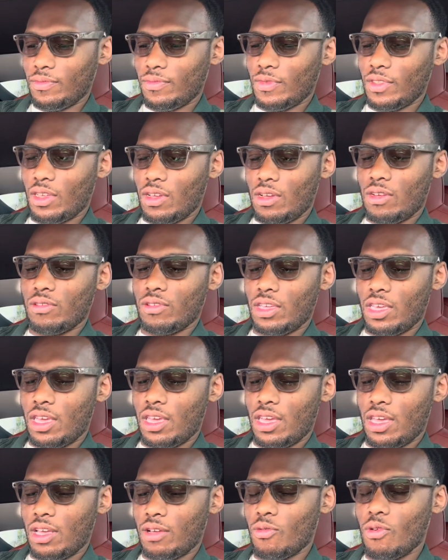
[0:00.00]
Oh
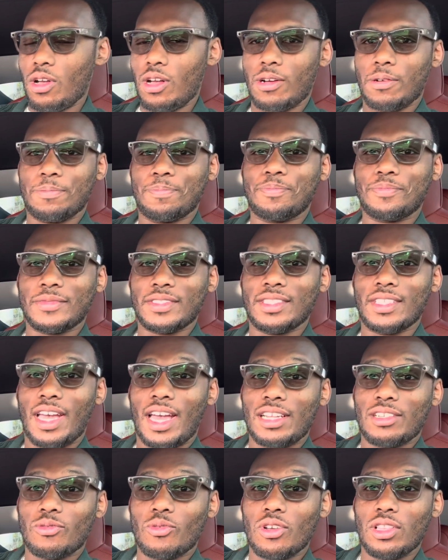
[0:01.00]
yeah, well,
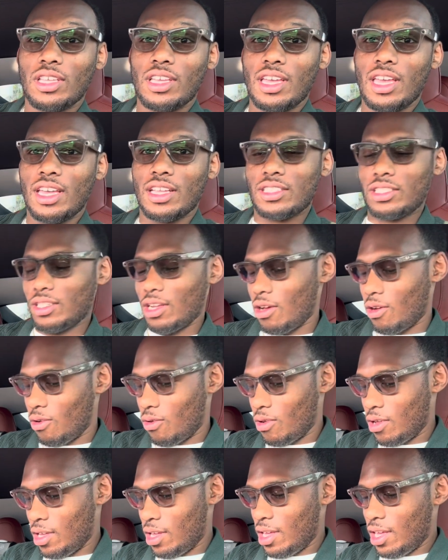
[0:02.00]
that's really it. So
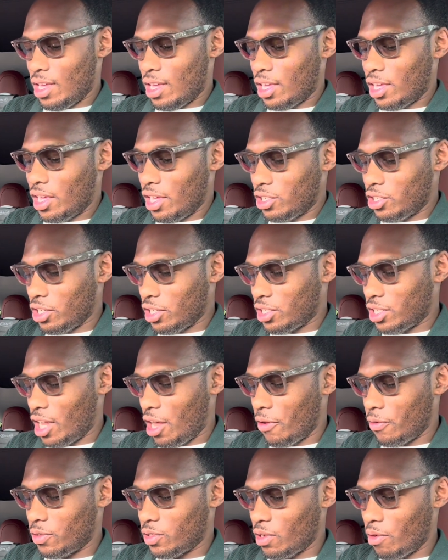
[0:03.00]
get
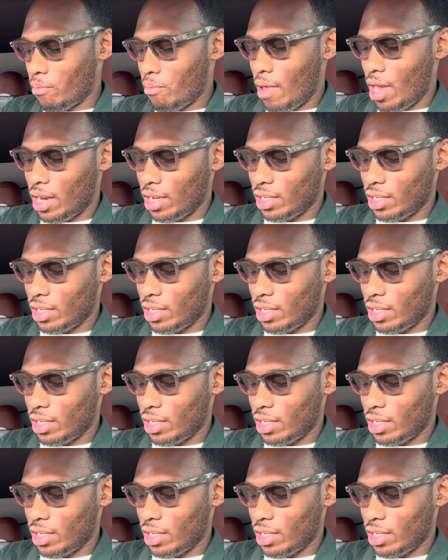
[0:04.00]
yourself some Meta